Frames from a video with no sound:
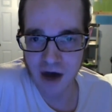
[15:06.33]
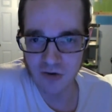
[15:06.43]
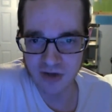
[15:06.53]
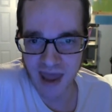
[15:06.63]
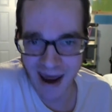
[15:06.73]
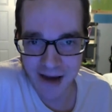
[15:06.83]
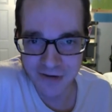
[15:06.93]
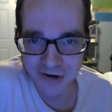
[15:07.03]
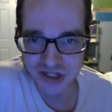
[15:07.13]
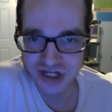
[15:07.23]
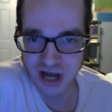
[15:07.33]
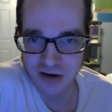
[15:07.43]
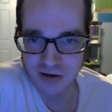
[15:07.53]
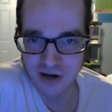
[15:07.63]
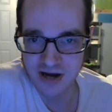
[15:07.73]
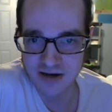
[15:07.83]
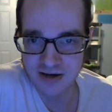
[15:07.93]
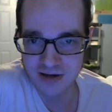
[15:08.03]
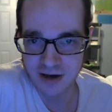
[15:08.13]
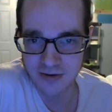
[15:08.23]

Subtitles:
out haven't generated